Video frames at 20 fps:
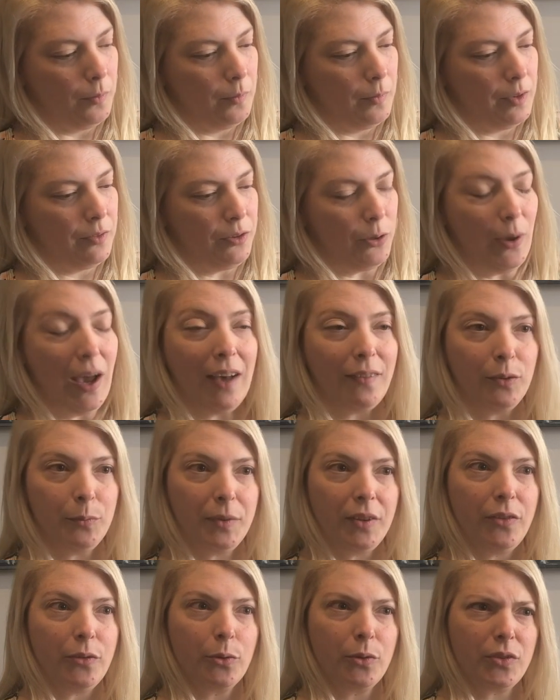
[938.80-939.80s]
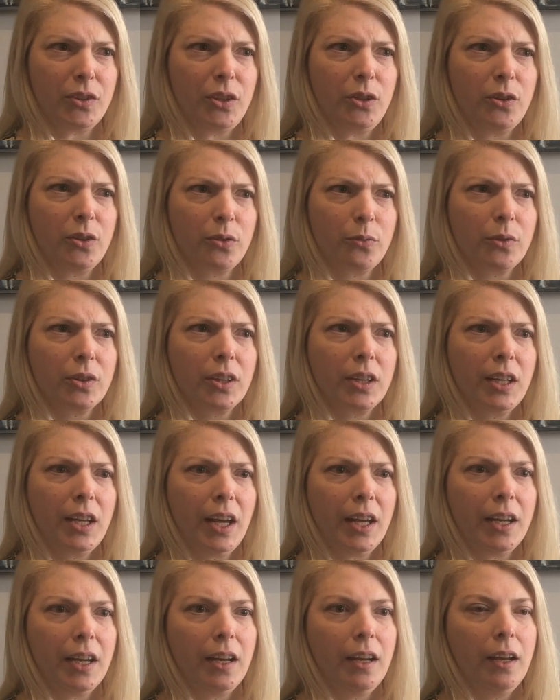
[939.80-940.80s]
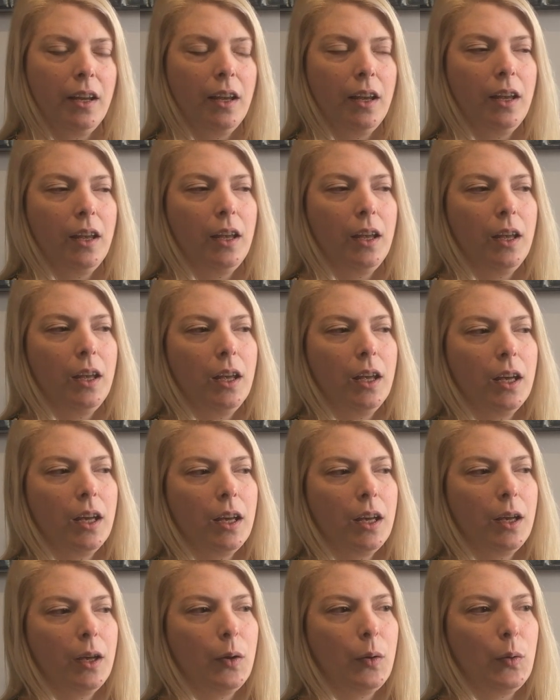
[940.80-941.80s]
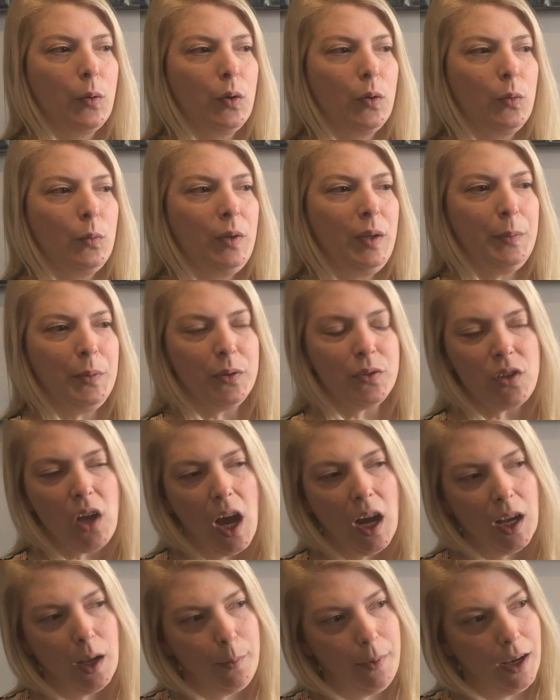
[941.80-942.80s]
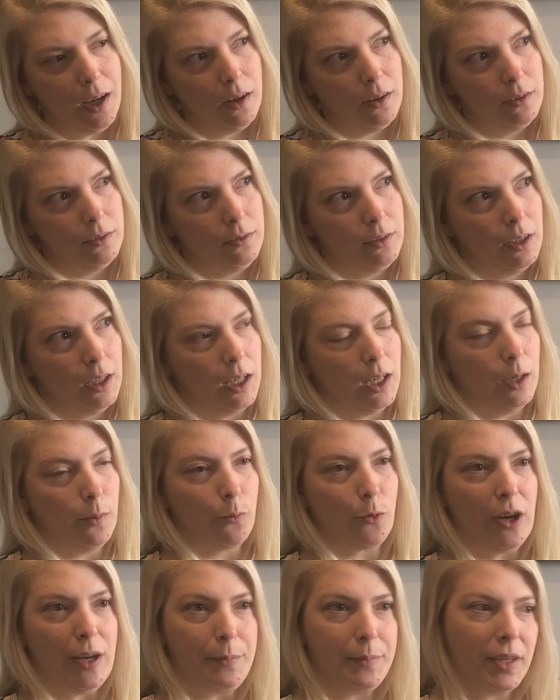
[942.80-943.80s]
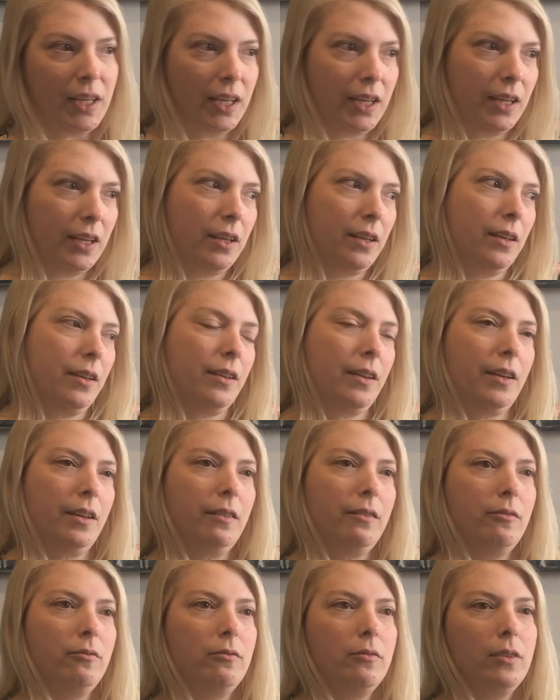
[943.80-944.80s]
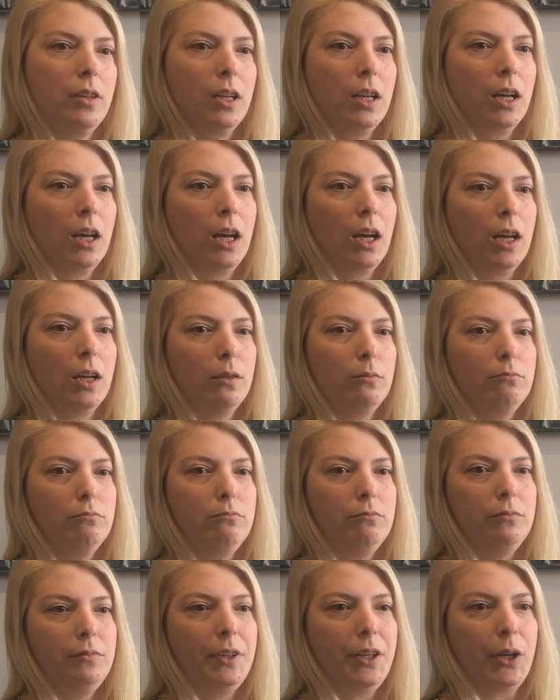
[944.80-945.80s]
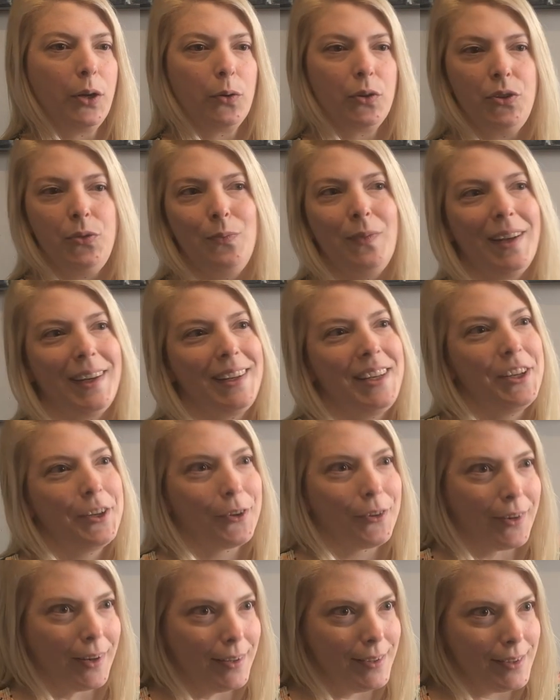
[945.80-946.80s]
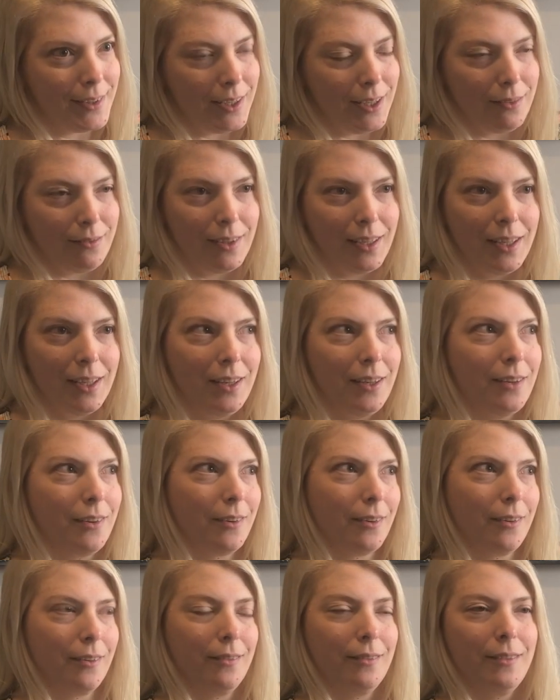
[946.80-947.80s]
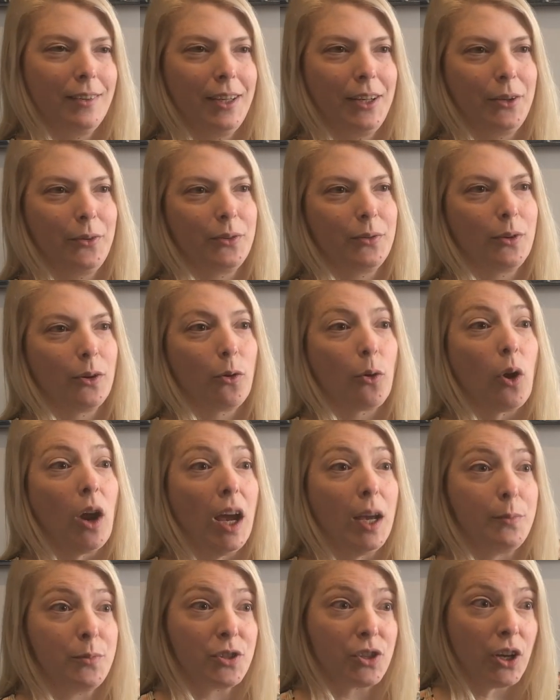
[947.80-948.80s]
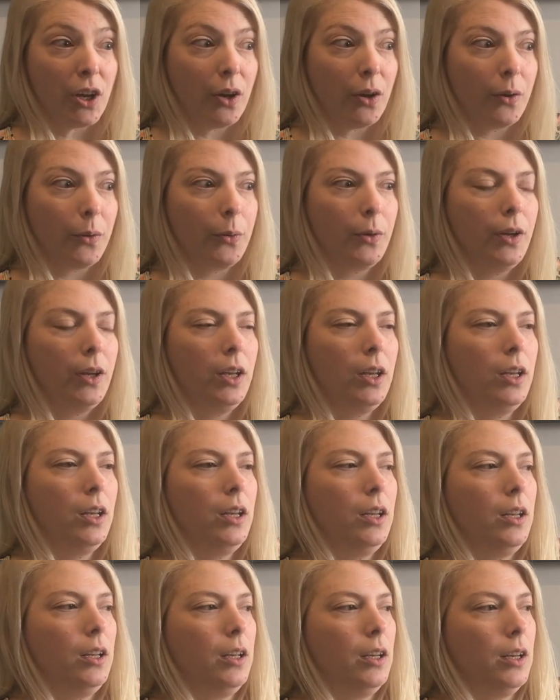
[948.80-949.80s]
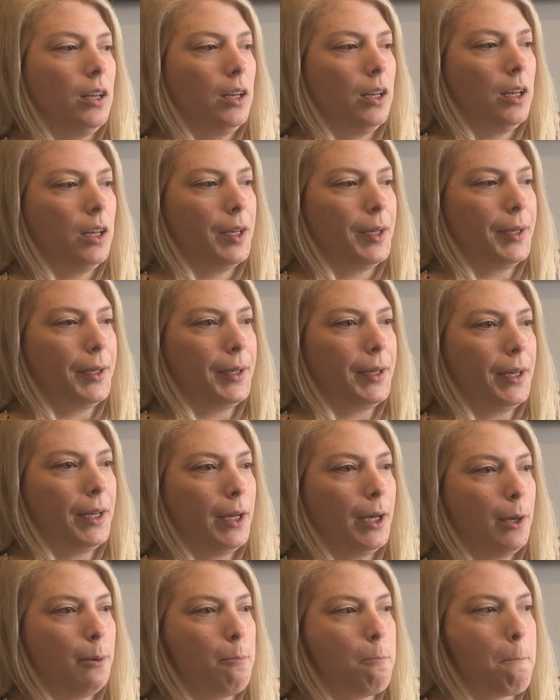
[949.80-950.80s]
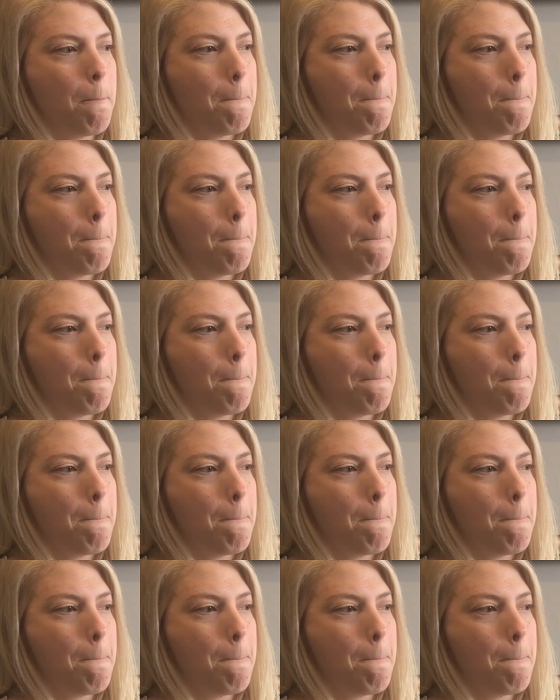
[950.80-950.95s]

if you haven't been through it that you can really get it. People talk about rape kit and you might hear it on TV or a crime show. I